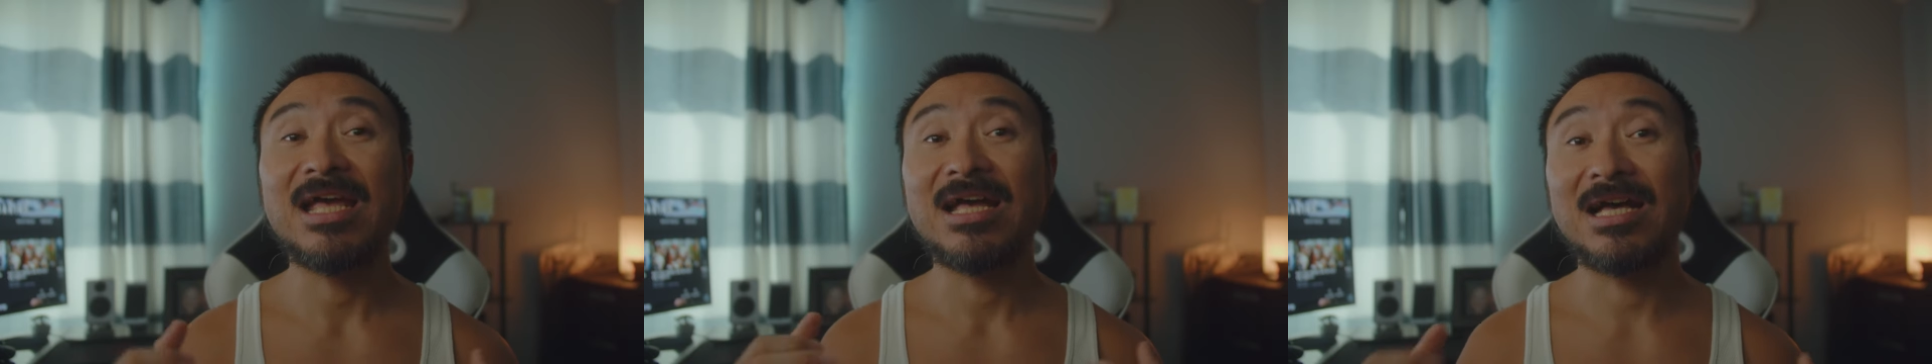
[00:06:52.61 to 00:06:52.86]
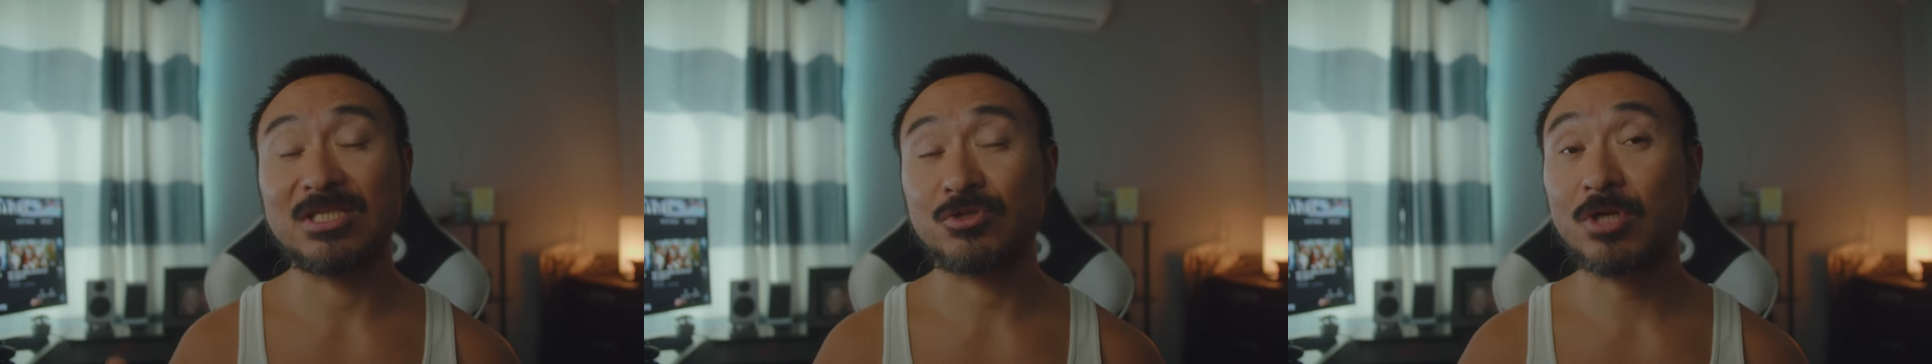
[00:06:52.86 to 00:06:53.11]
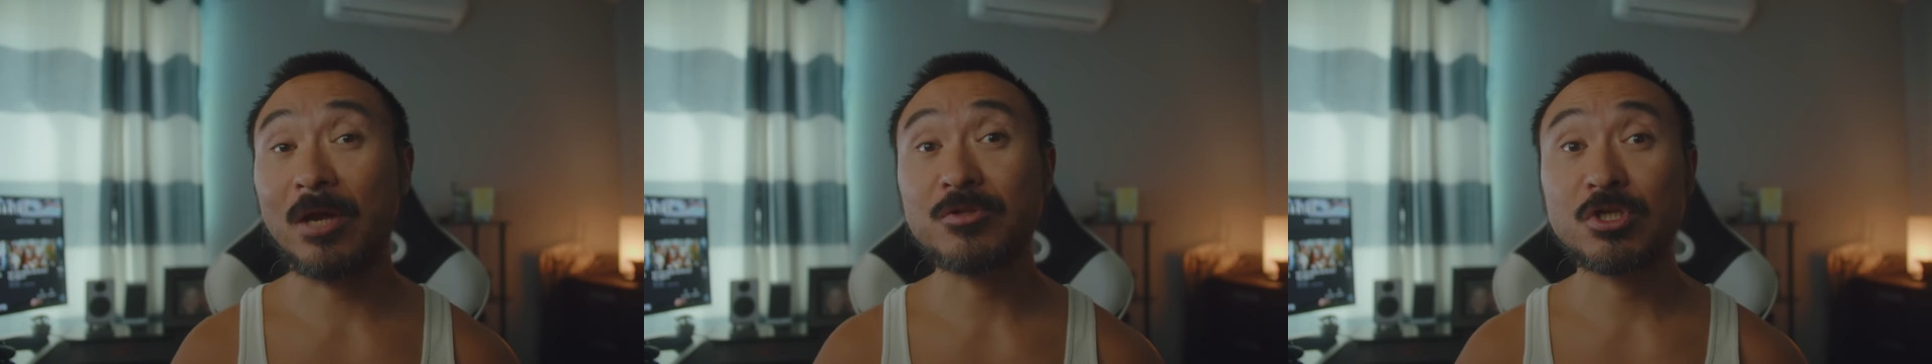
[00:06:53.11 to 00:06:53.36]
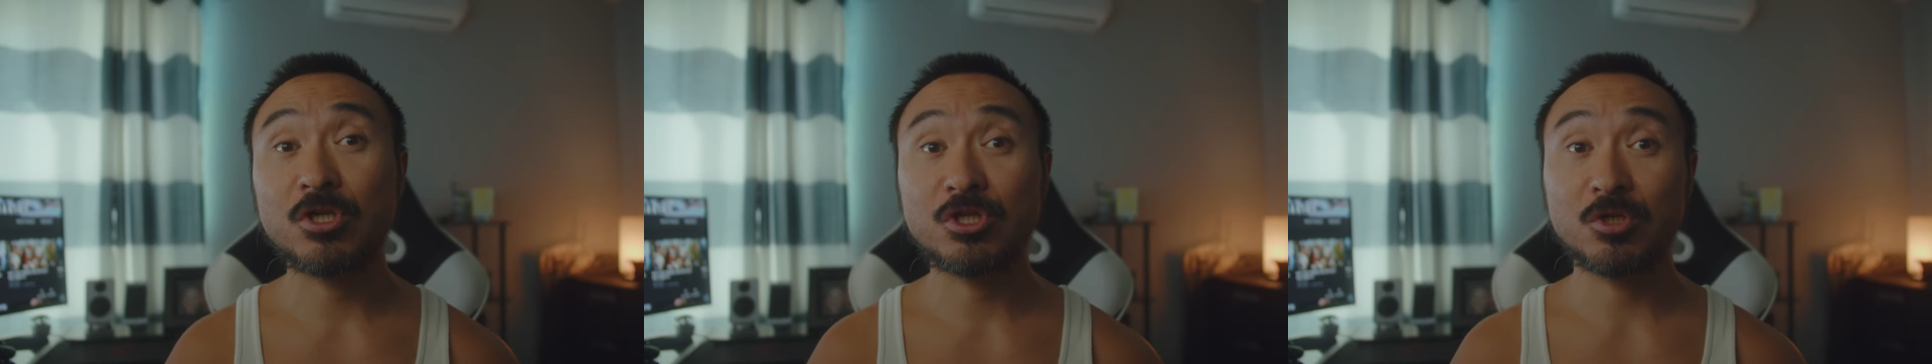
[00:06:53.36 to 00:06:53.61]
Uh, subscribe
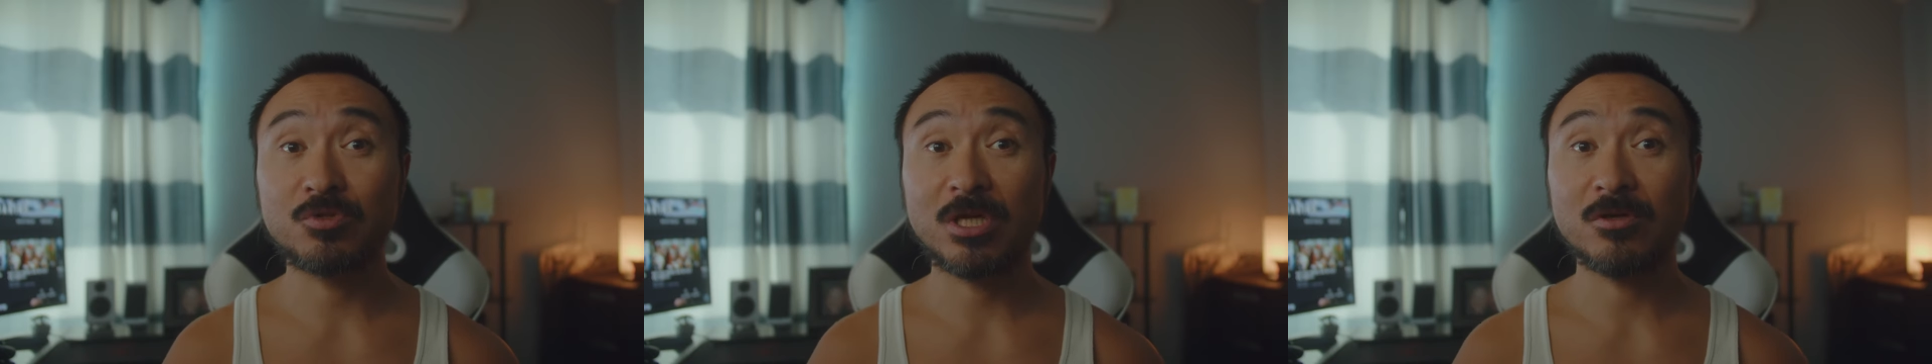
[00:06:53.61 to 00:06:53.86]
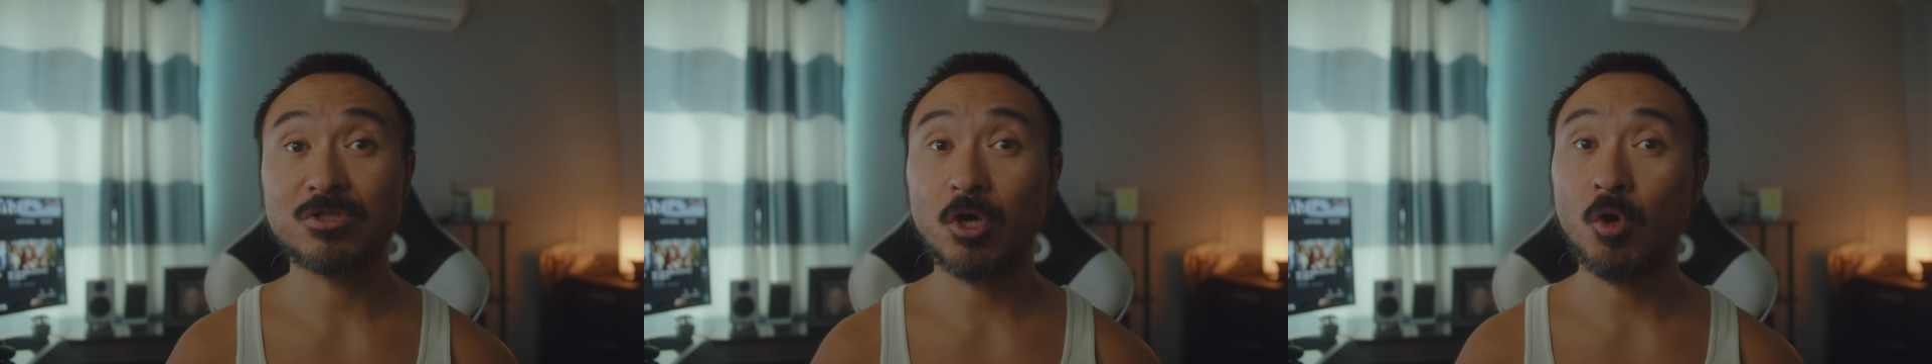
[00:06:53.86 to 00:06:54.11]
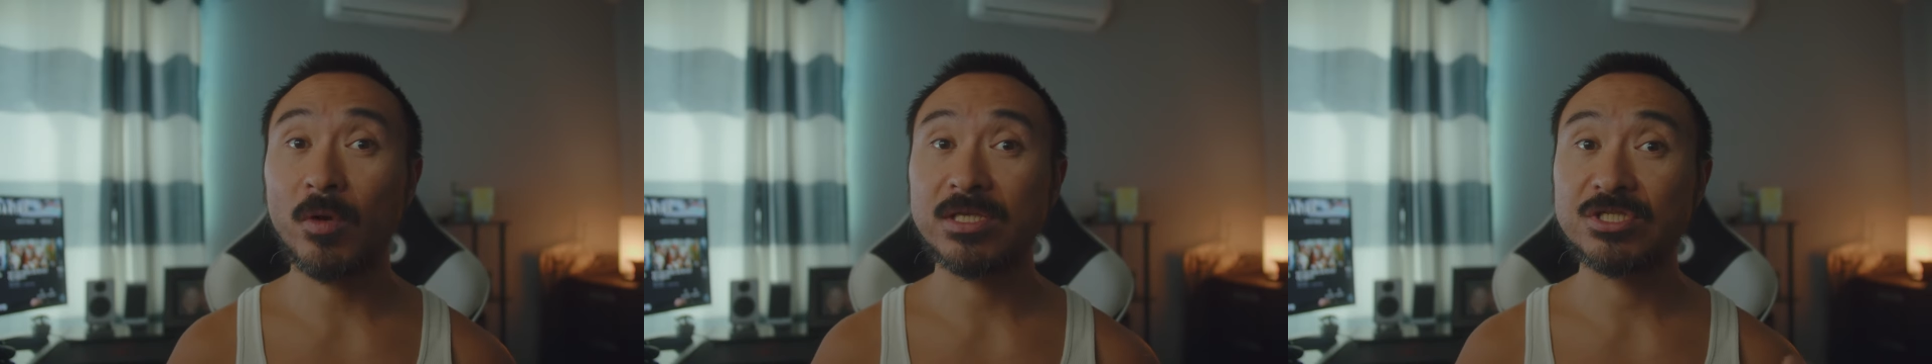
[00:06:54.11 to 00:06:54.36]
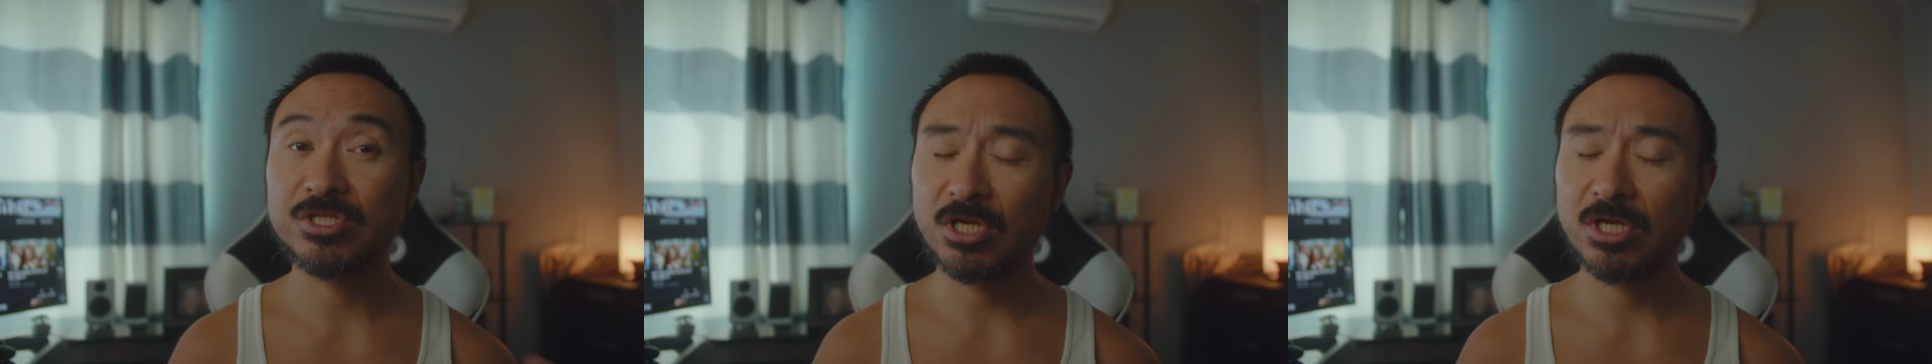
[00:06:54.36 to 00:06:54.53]
to my YouTube channel as always,